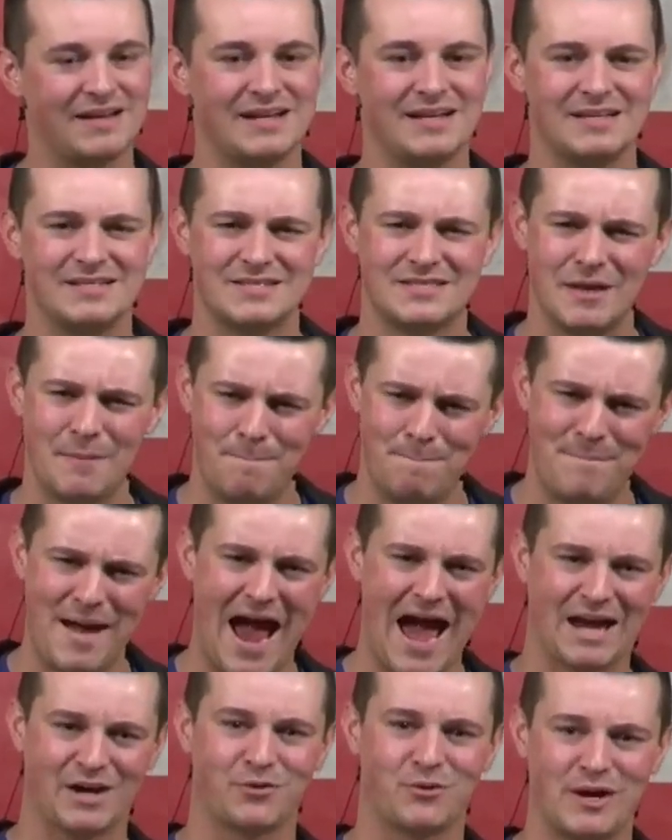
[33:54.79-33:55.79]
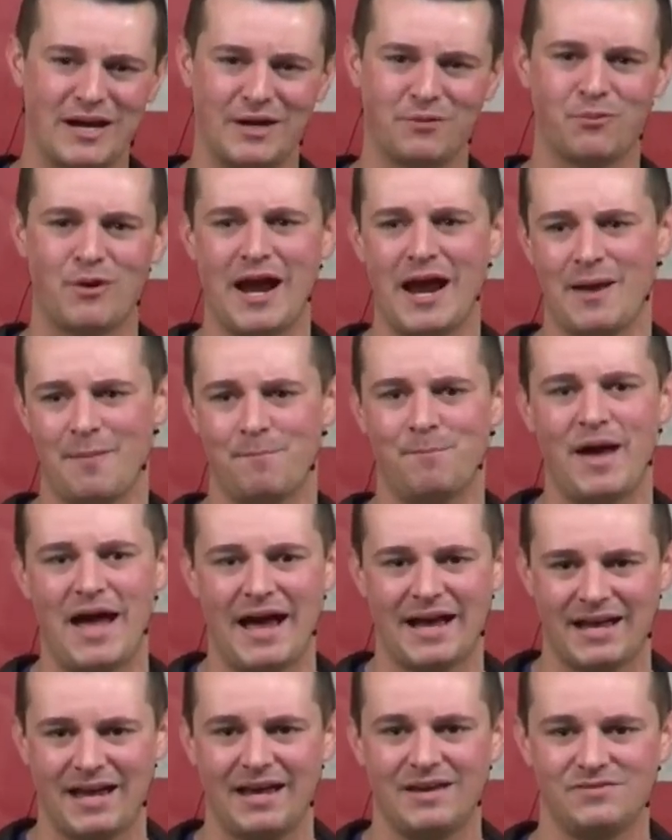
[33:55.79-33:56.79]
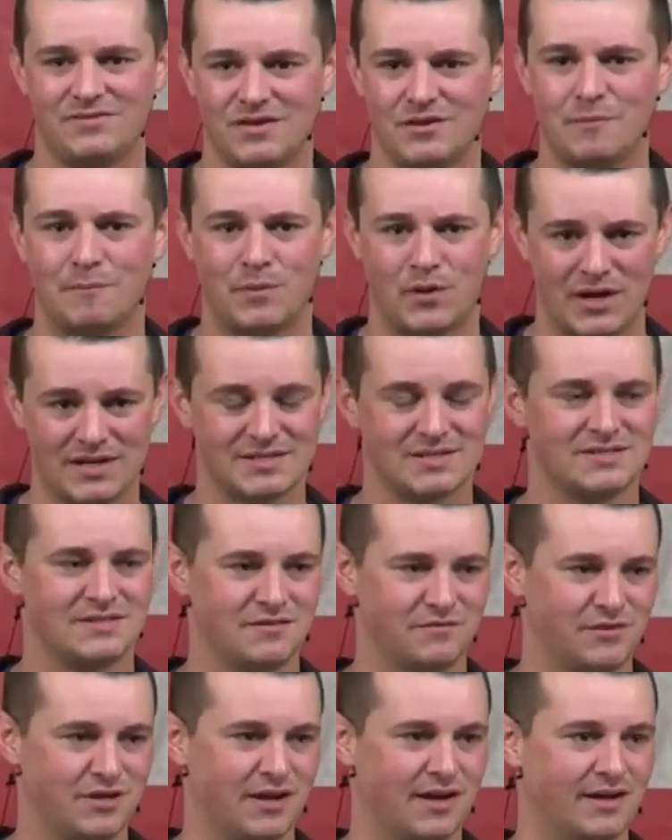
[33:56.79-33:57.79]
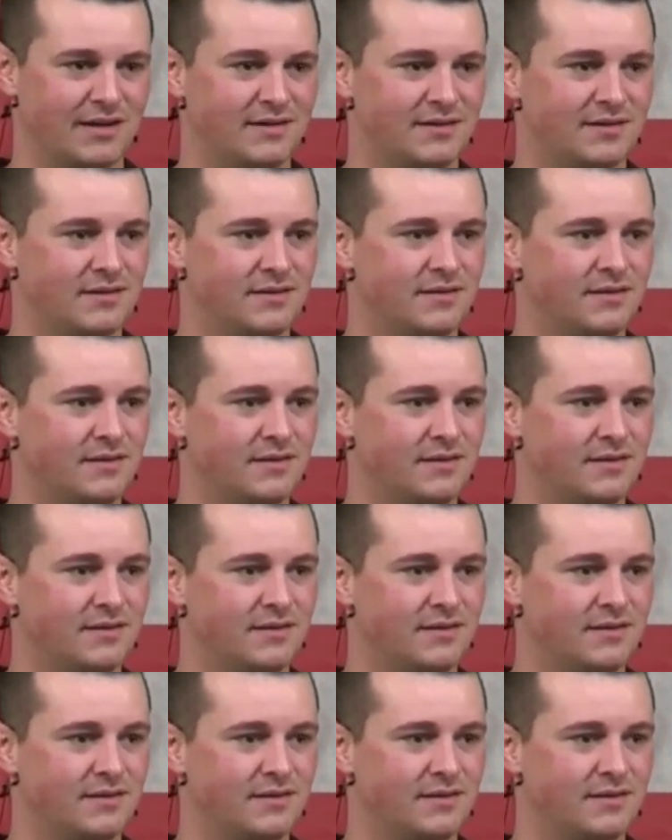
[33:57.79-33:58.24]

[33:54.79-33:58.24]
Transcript: It is the battering ram back into the presence of God.